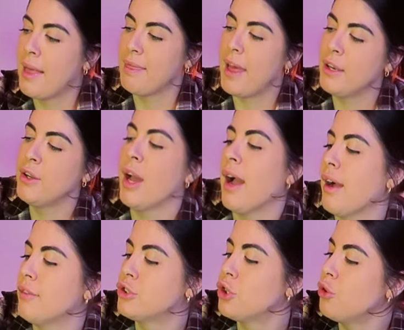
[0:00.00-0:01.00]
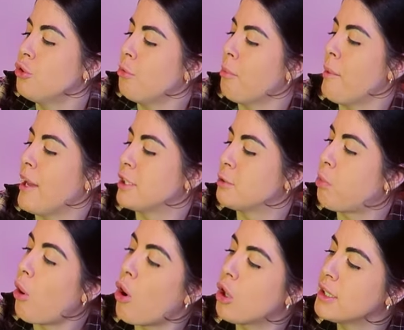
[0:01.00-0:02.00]
Then you have two mesh
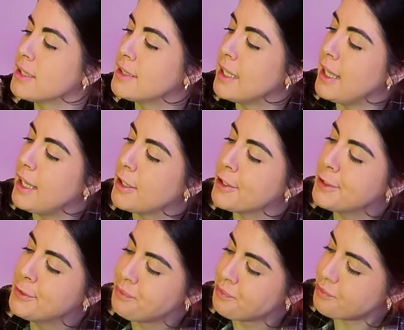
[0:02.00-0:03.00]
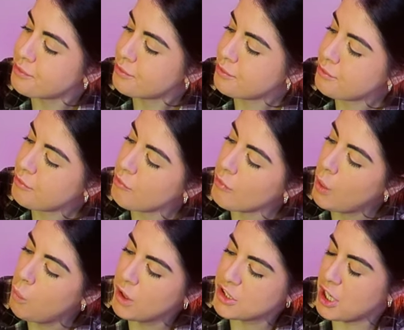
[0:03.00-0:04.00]
pockets here,
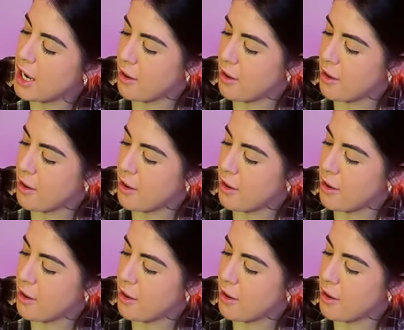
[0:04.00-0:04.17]
which I